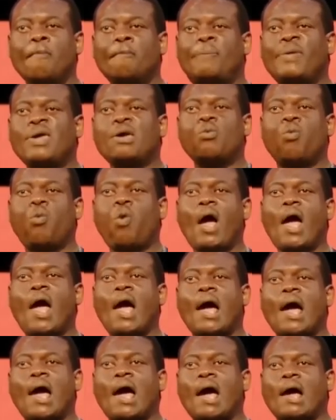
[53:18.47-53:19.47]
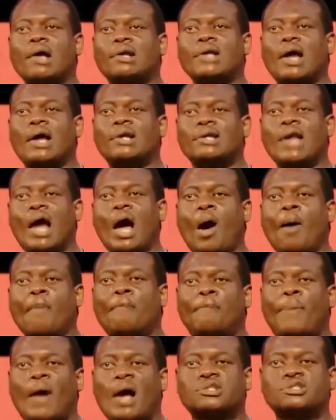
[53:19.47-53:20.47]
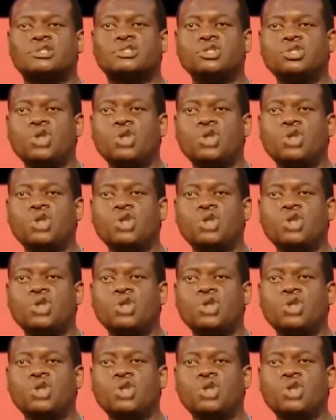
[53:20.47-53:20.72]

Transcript: Beware that thou pass